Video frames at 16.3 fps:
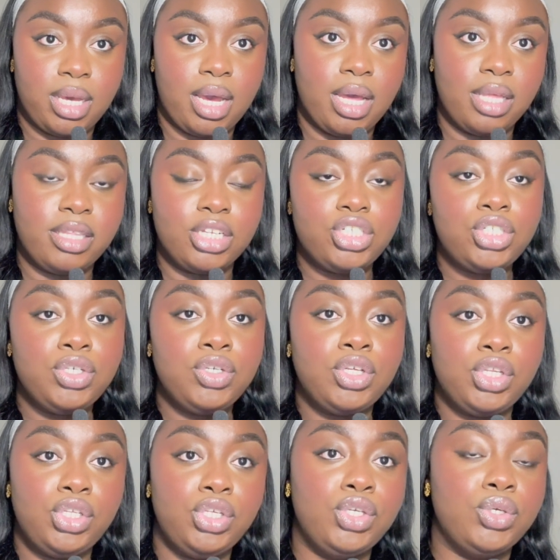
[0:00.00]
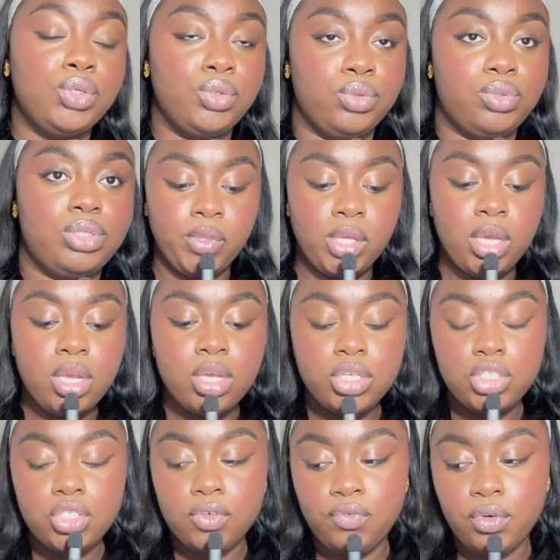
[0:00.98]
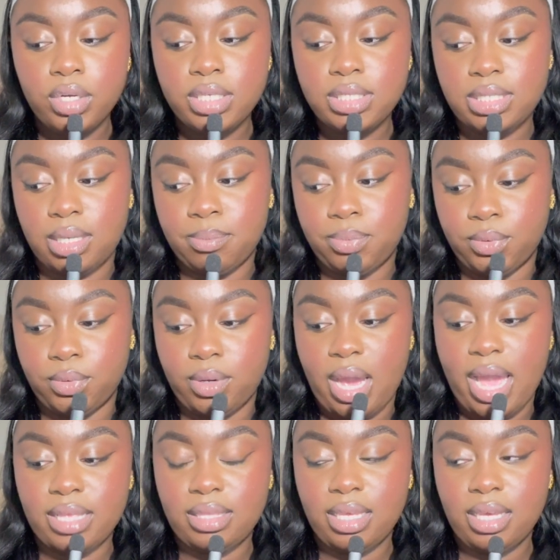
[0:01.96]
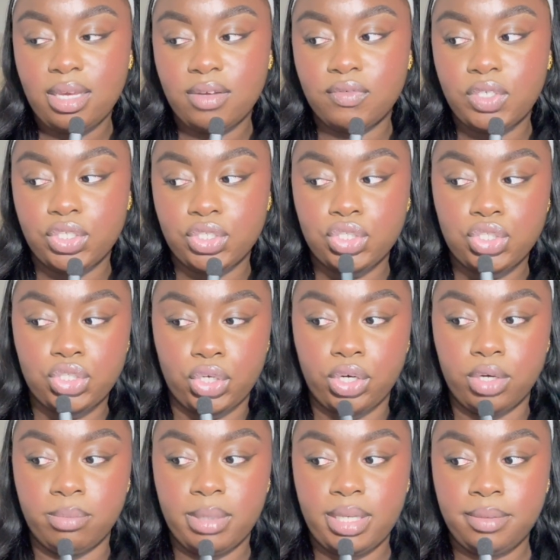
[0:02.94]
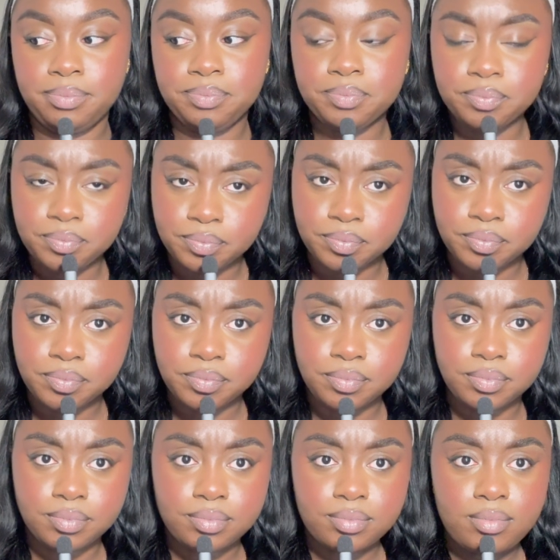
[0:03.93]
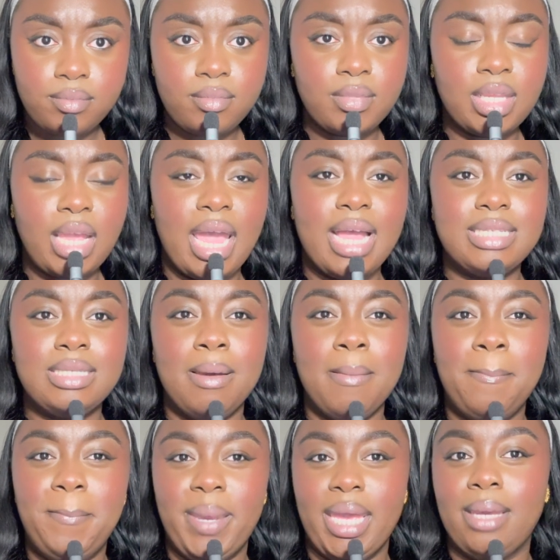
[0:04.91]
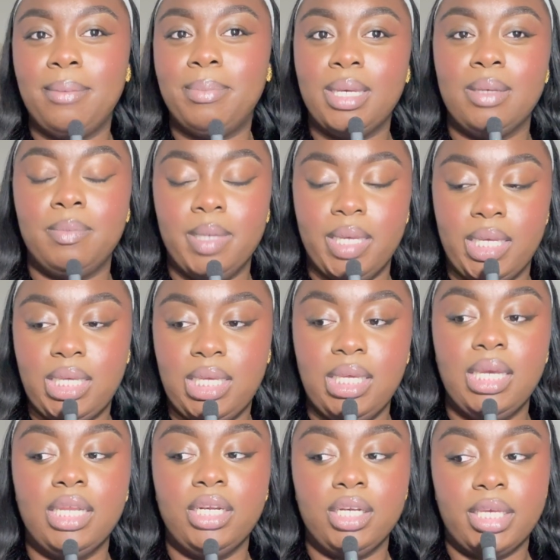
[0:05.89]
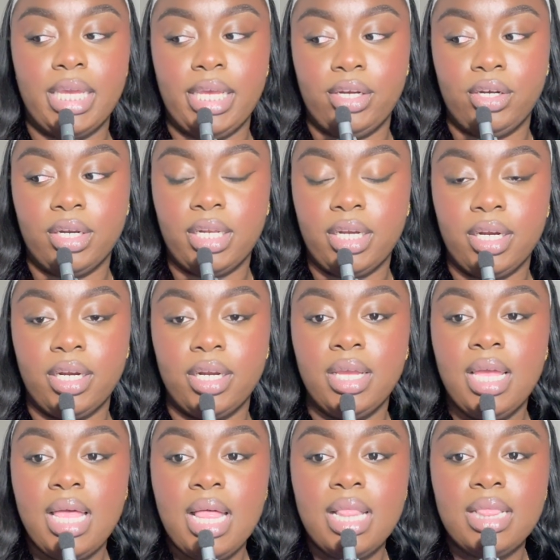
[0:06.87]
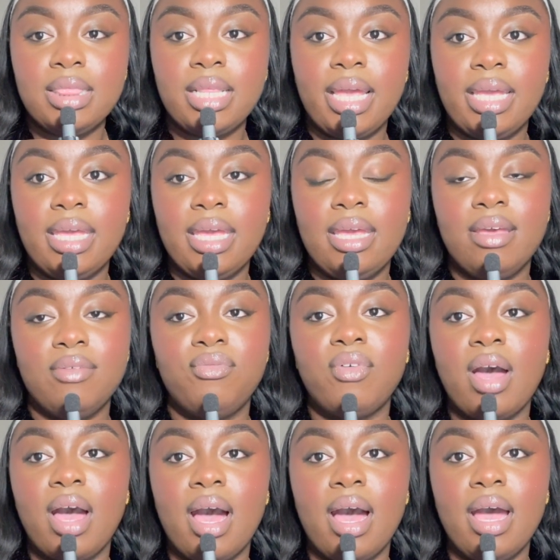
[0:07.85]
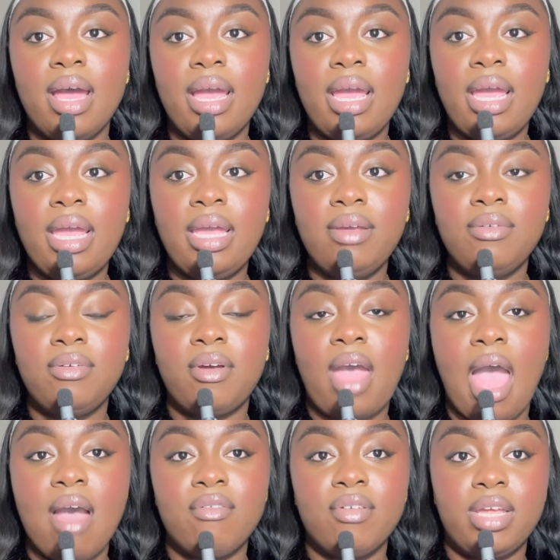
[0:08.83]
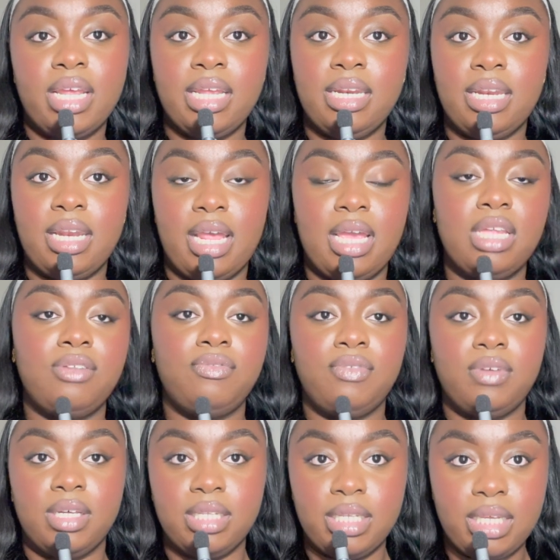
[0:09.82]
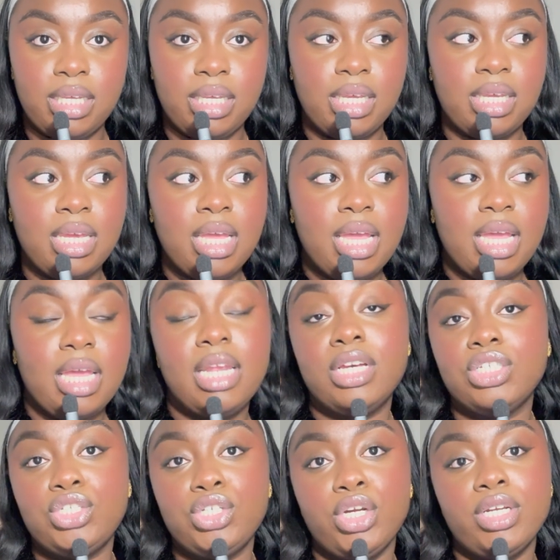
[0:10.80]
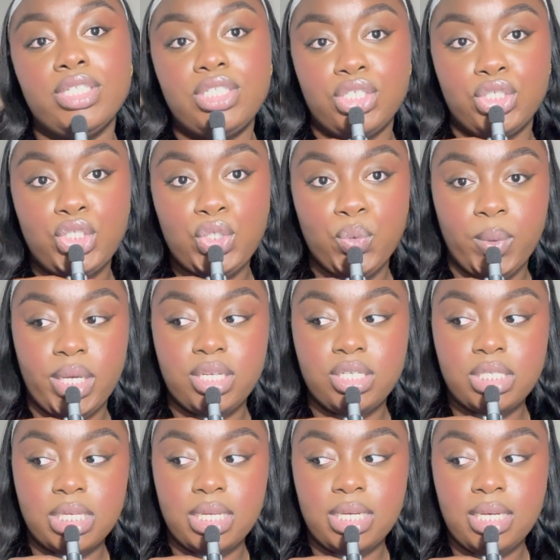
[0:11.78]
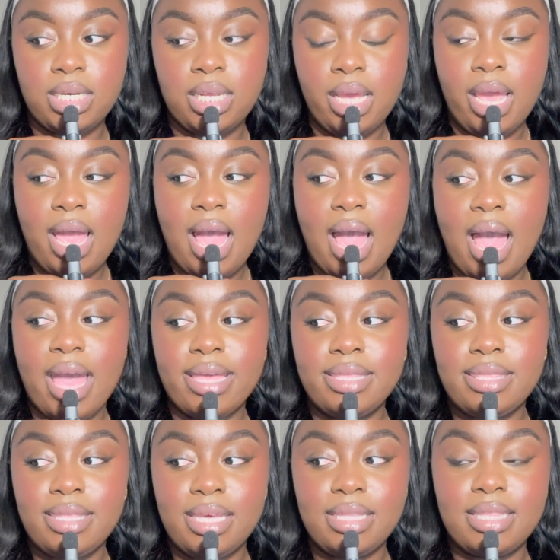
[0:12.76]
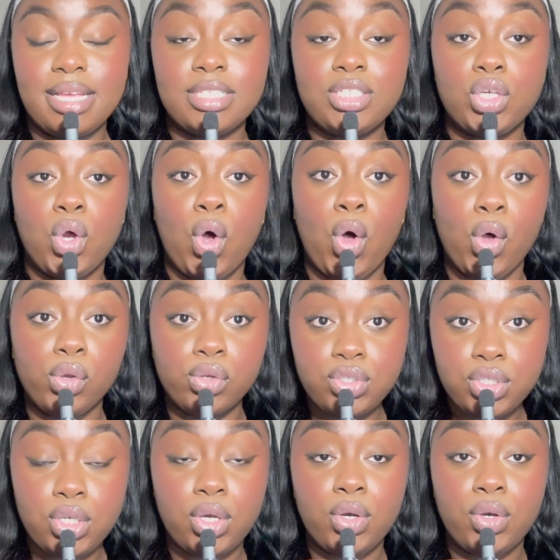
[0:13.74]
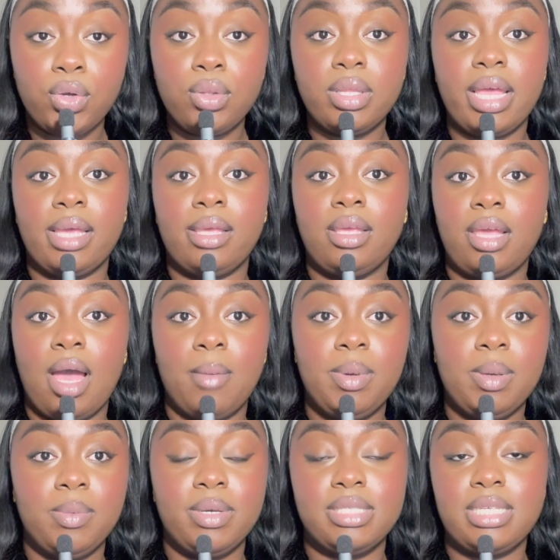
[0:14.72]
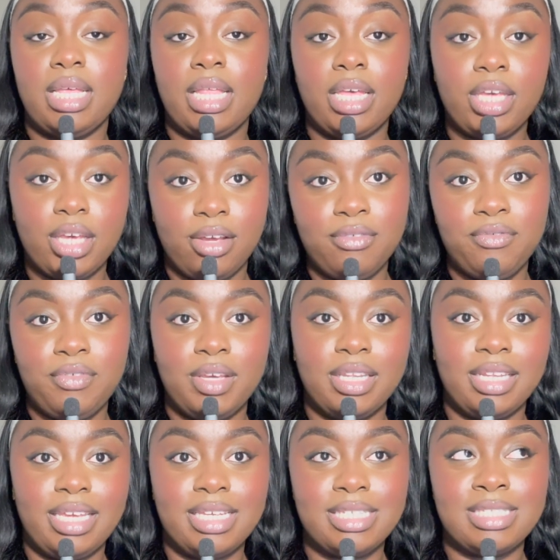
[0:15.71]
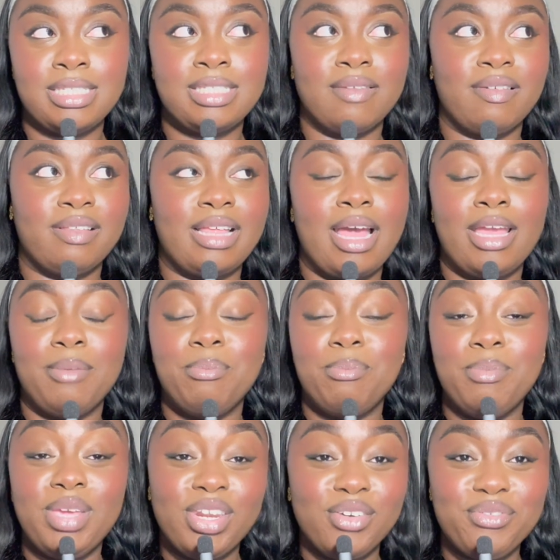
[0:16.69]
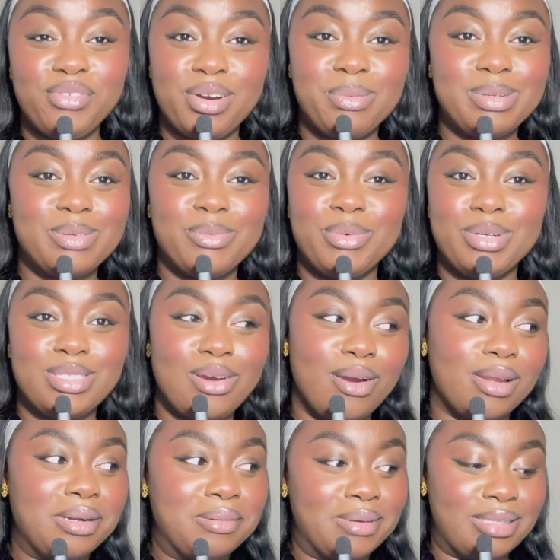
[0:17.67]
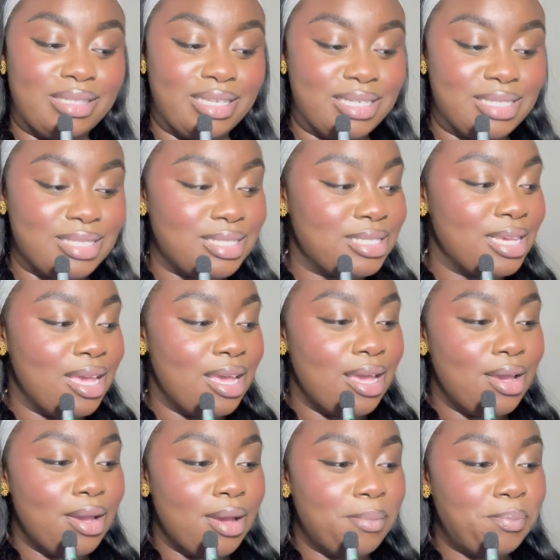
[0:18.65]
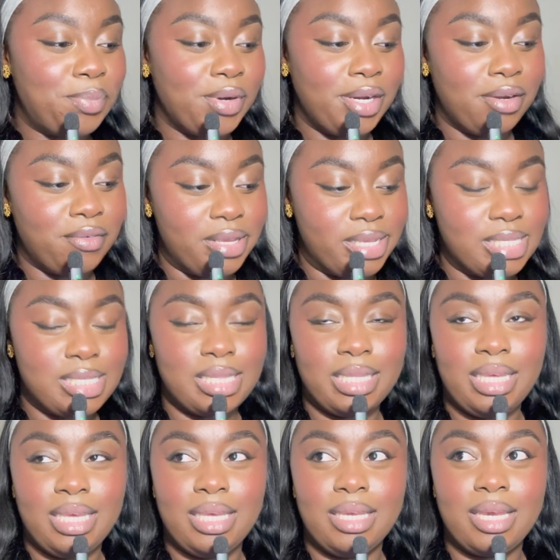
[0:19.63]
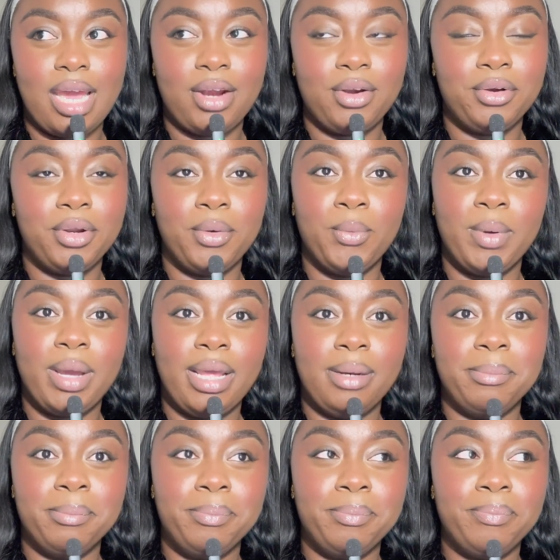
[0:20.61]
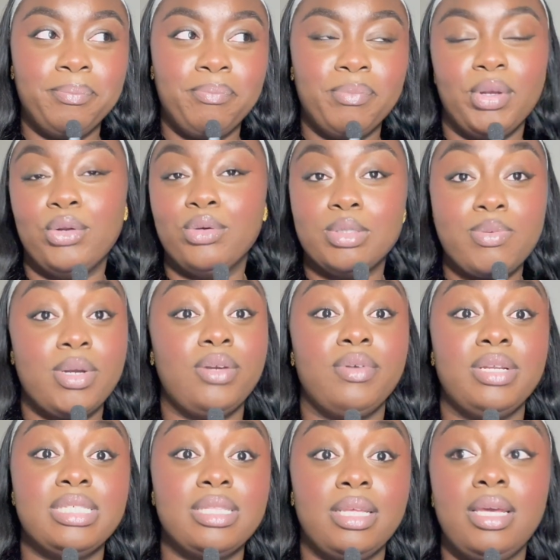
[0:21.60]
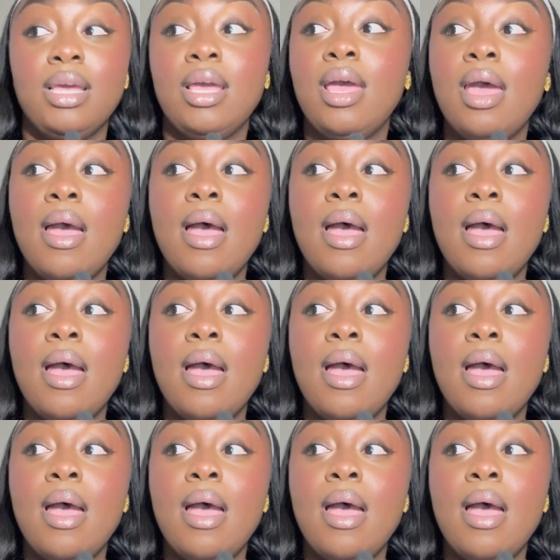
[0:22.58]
God that you can use. So for example, I think of discernment as a big, big, big key indicator here. Like, if I have an innate feeling in a certain situation, I think that's also like how people can say like gut feelings and stuff like that. Me and a friend were talking about this pretty recently. I don't know when, but it was pretty recently.